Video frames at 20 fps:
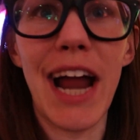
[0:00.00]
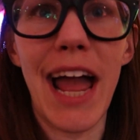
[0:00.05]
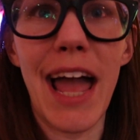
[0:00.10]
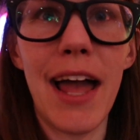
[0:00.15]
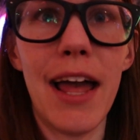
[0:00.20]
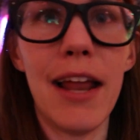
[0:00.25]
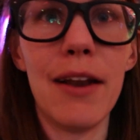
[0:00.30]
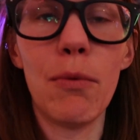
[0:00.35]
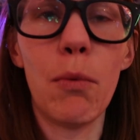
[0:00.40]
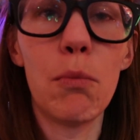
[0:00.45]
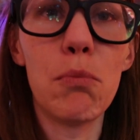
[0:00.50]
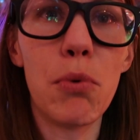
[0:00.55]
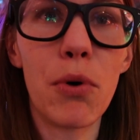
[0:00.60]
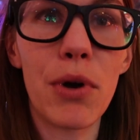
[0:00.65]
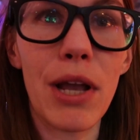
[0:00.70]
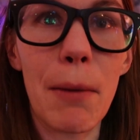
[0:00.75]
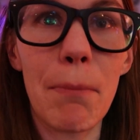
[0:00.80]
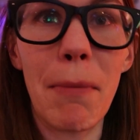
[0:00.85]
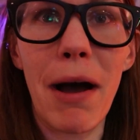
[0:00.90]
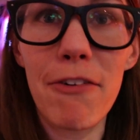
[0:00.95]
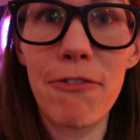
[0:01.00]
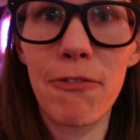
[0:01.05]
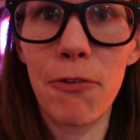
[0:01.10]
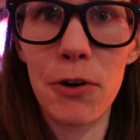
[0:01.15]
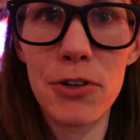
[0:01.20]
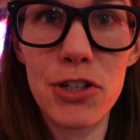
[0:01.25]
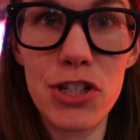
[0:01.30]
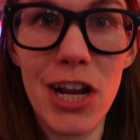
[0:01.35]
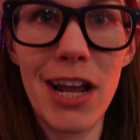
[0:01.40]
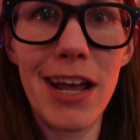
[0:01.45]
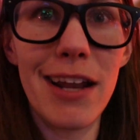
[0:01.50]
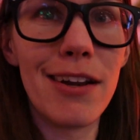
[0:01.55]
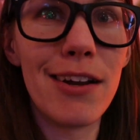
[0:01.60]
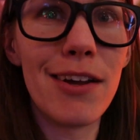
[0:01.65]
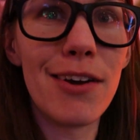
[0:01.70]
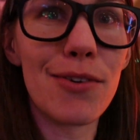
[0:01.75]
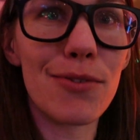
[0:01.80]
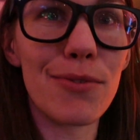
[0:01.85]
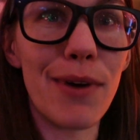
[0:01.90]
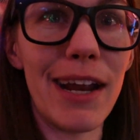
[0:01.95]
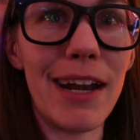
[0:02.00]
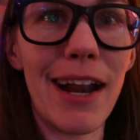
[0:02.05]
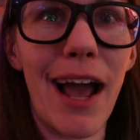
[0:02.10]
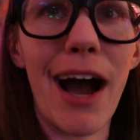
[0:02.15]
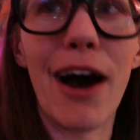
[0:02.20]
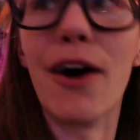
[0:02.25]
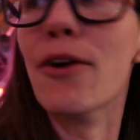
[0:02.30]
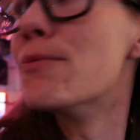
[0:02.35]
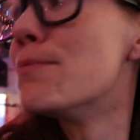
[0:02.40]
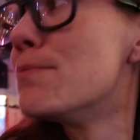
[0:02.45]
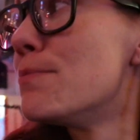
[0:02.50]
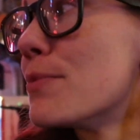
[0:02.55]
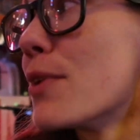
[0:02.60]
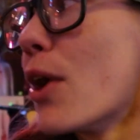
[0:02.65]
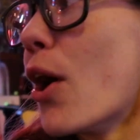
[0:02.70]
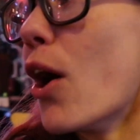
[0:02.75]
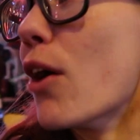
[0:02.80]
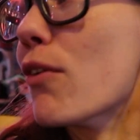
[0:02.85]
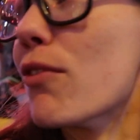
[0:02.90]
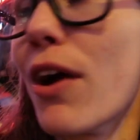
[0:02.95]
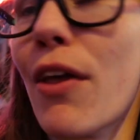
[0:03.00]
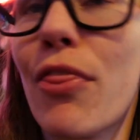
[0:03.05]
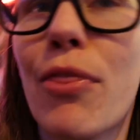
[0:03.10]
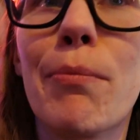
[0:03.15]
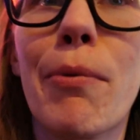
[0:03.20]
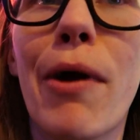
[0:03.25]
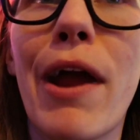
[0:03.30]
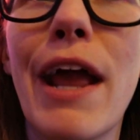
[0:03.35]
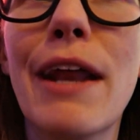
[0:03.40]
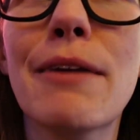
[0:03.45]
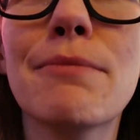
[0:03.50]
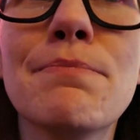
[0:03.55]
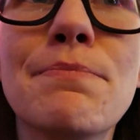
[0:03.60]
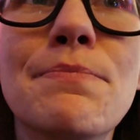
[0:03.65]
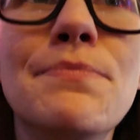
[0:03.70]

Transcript: and we'll get my fortune right now over at the Brain.